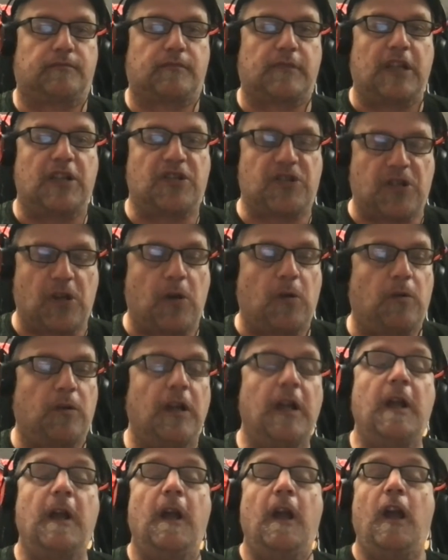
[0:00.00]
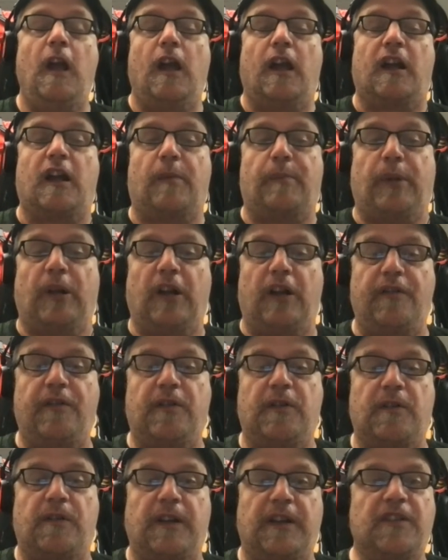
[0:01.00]
So a couple
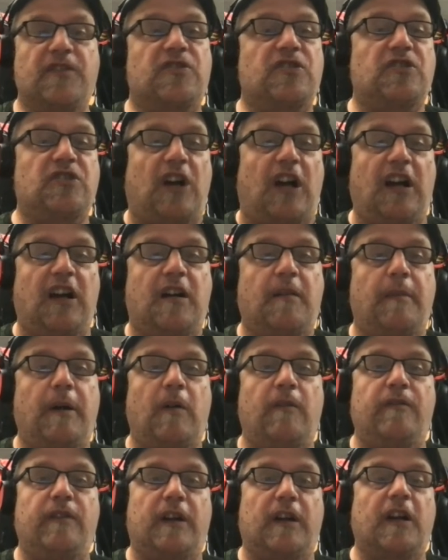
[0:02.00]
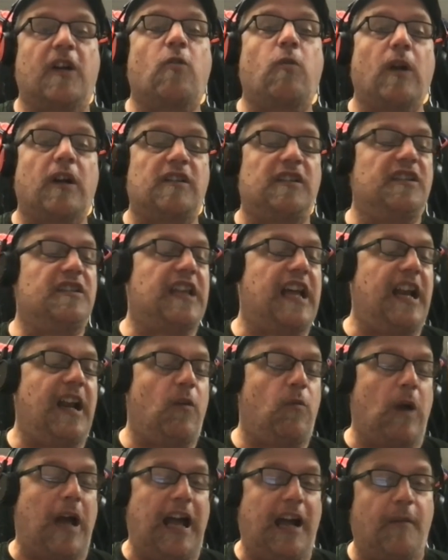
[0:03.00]
other things to talk about very quickly that
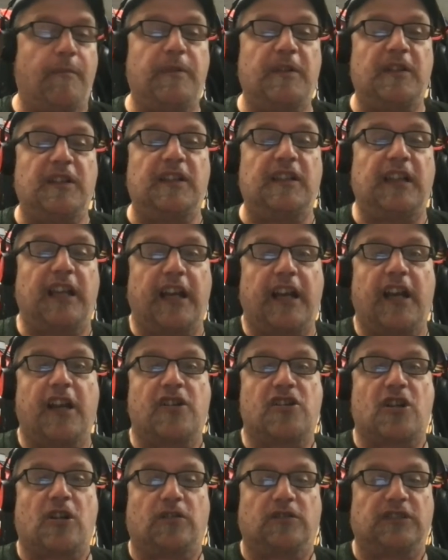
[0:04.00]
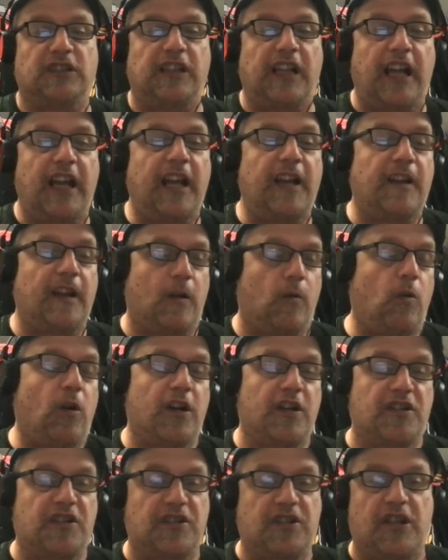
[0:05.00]
happened in the NHL today that I
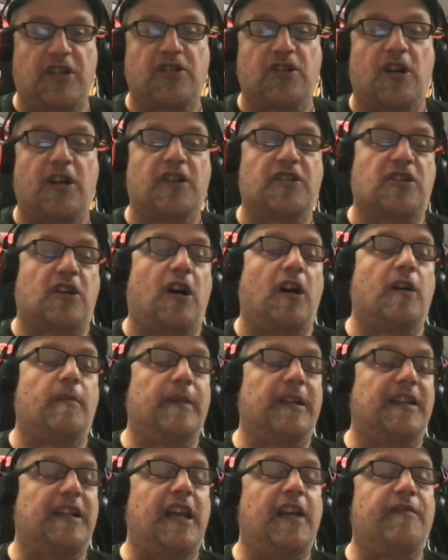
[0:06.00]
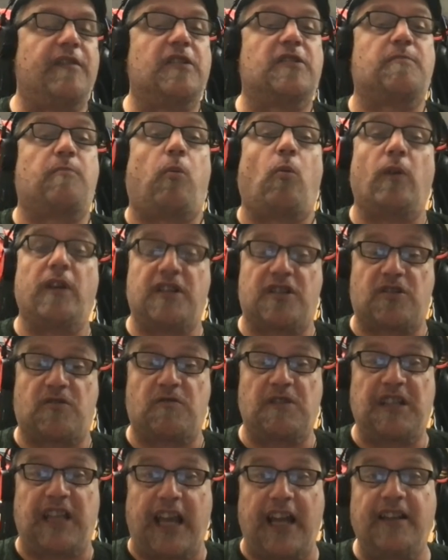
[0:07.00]
wanted to touch on is Connor McDavid's point
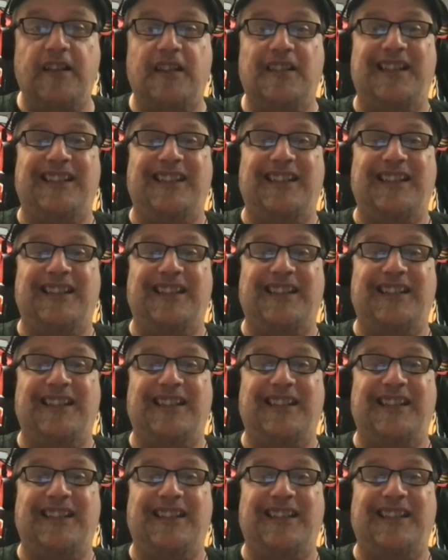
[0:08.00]
streak ended.